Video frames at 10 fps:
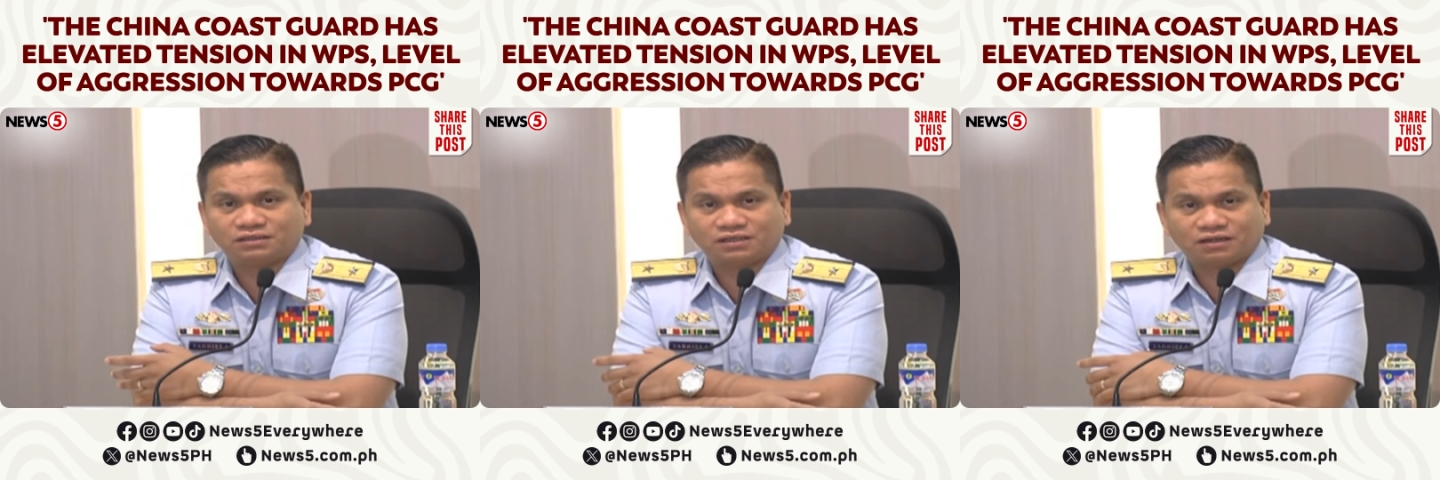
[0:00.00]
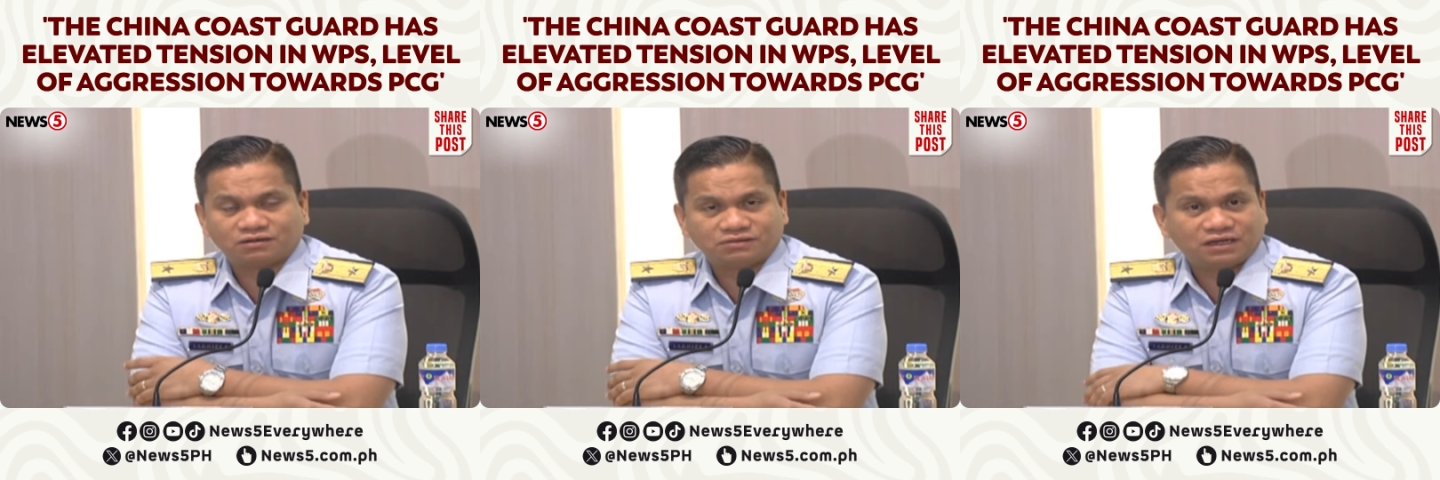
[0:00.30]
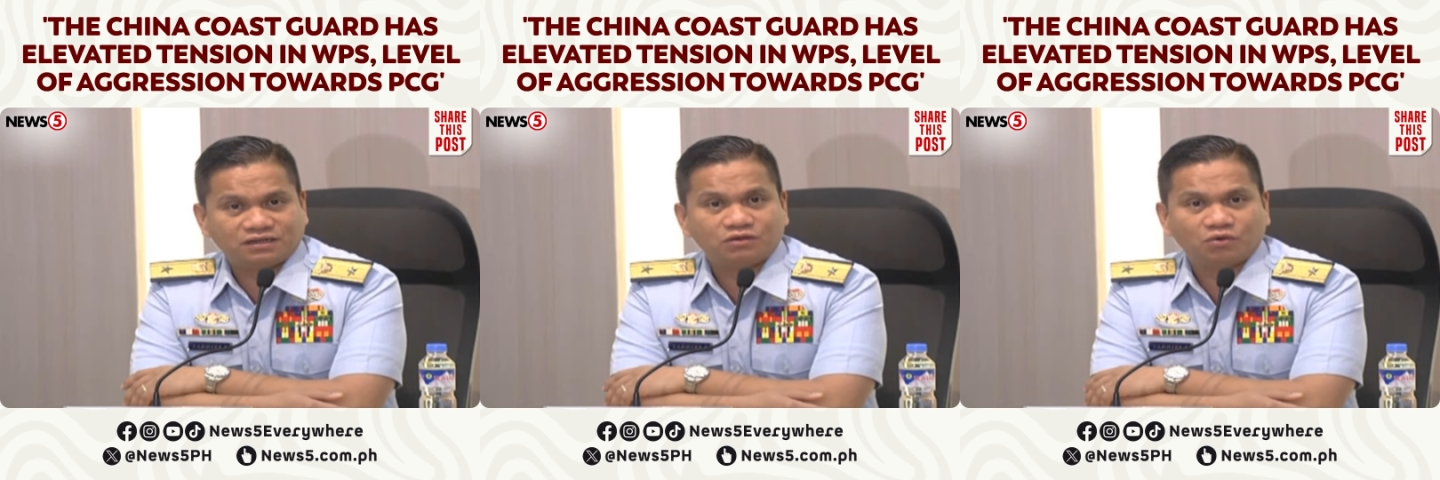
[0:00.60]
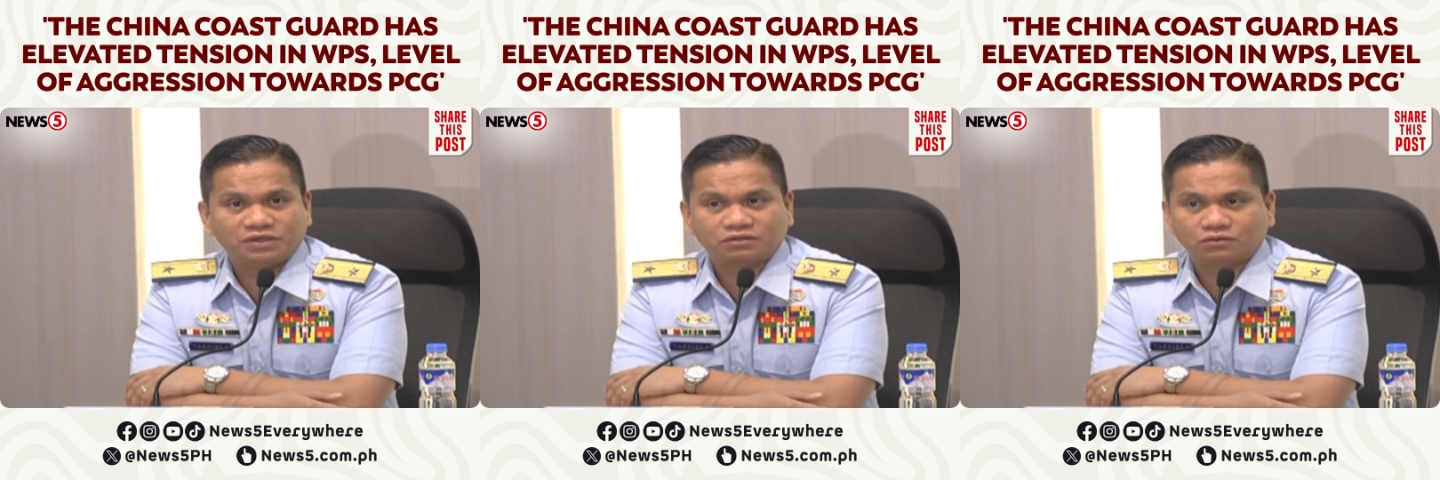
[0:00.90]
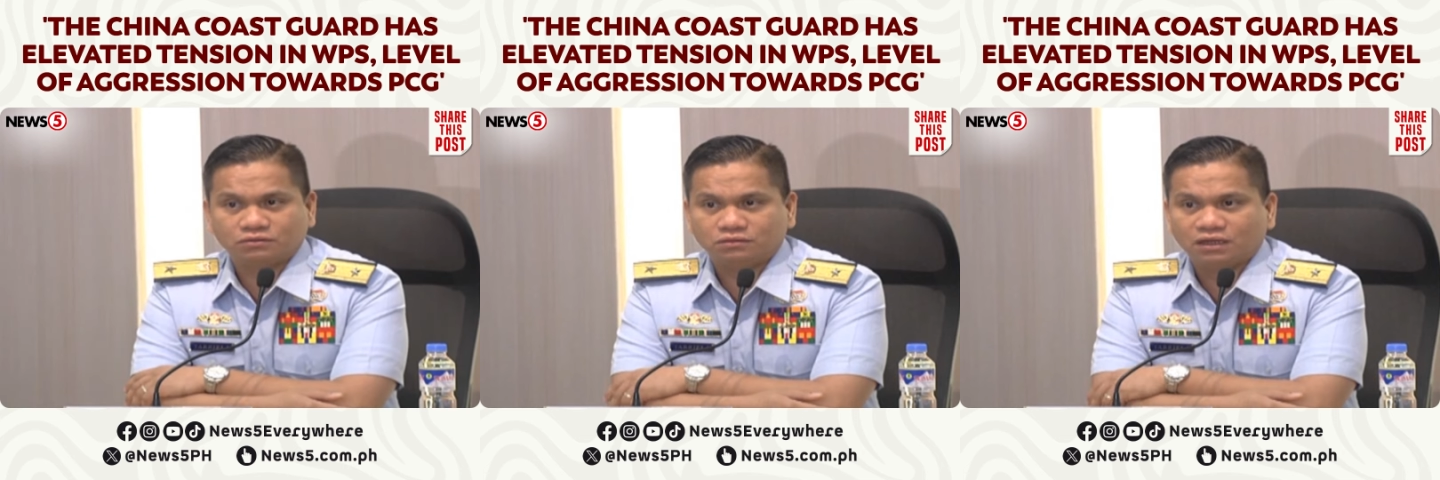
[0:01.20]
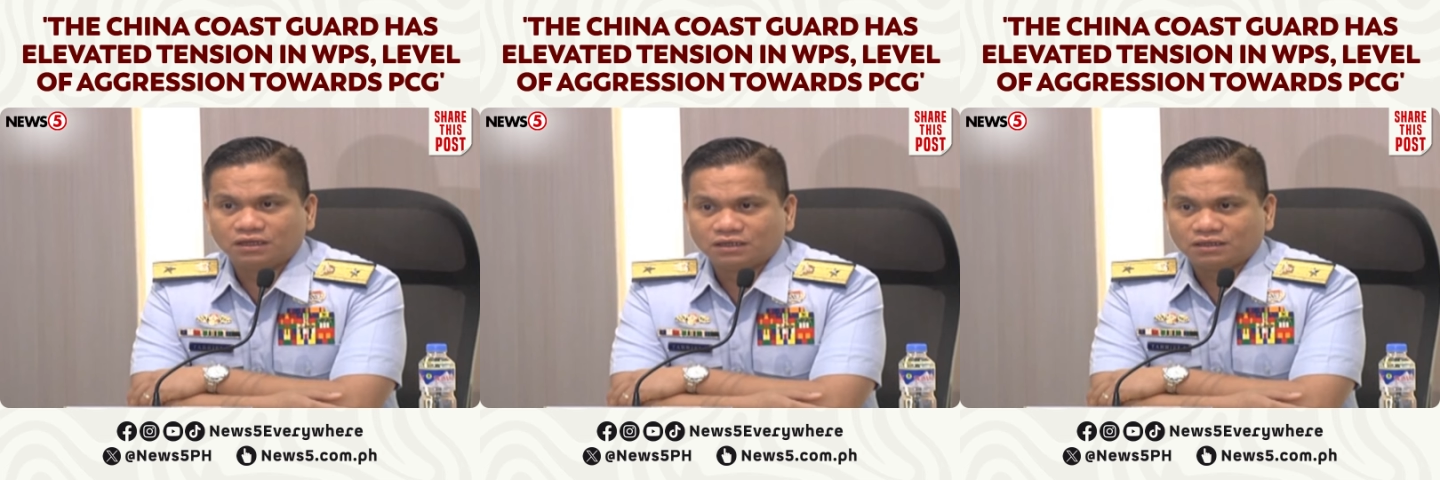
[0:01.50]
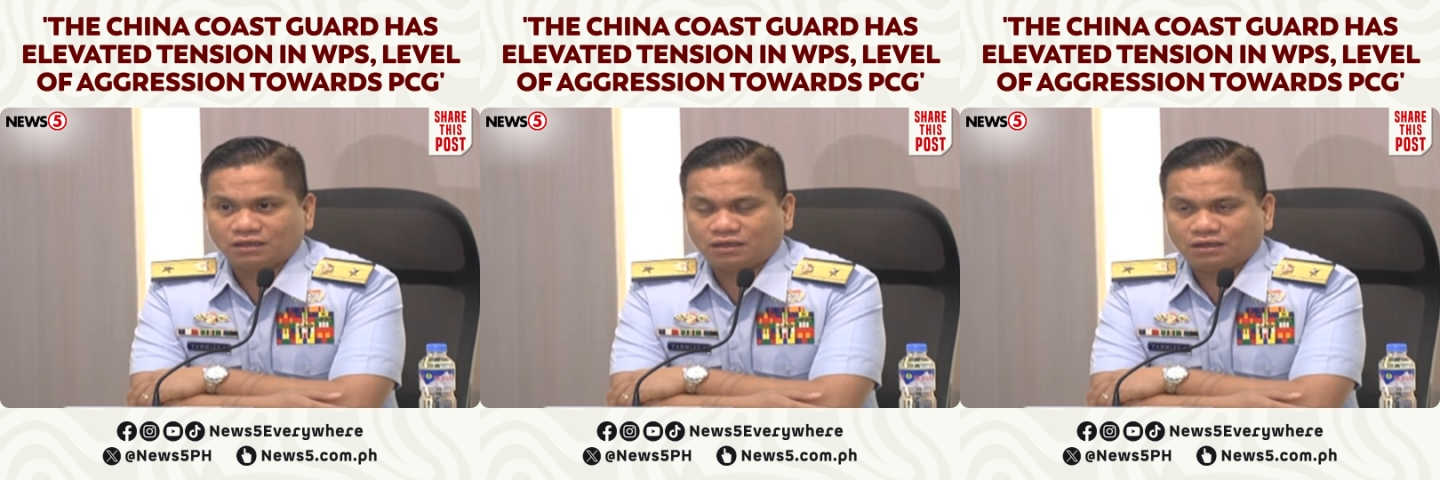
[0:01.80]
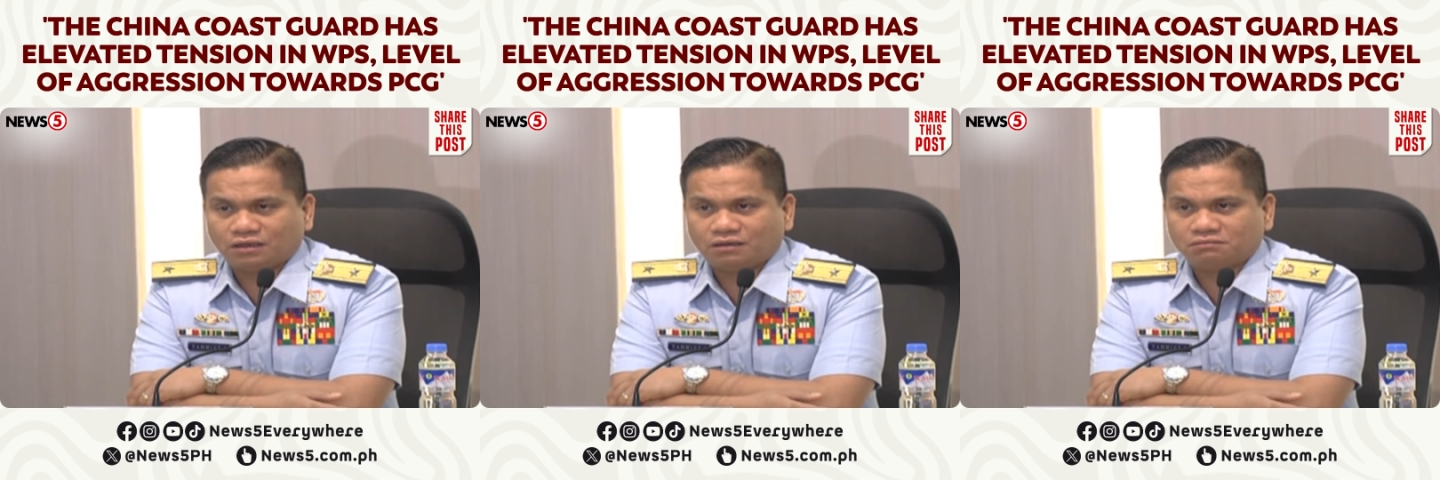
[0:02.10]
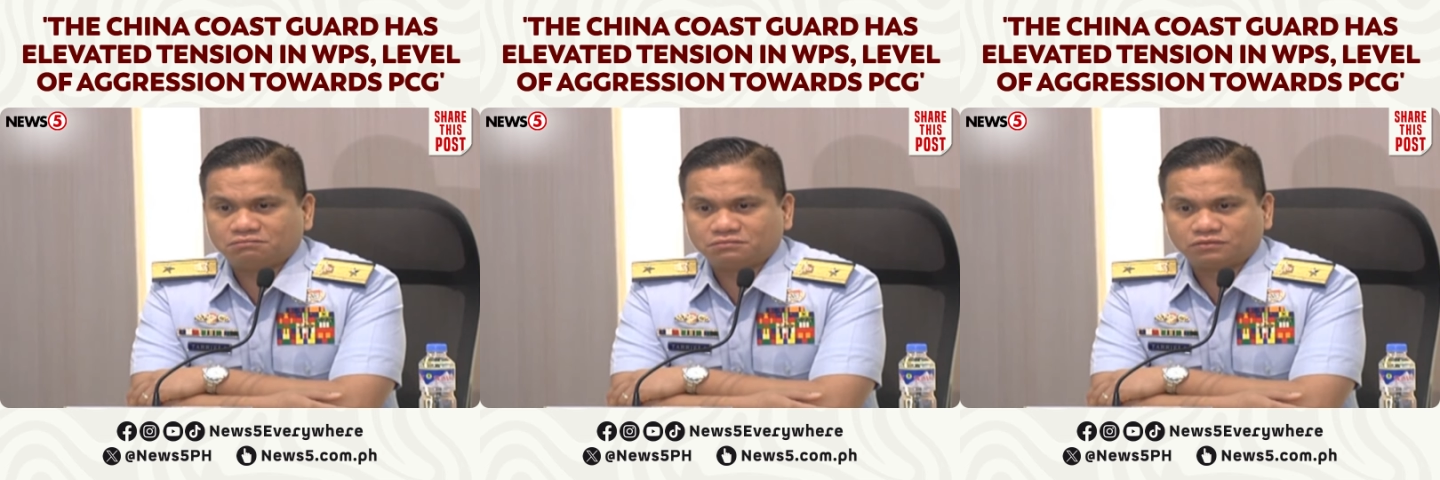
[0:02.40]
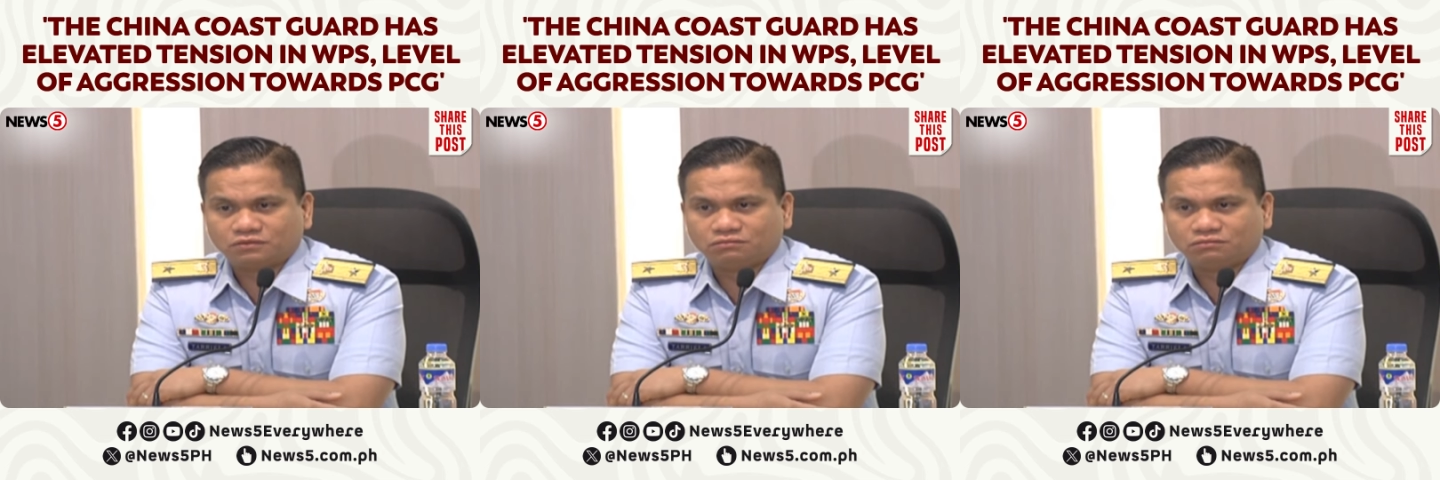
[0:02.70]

that they are really going to um,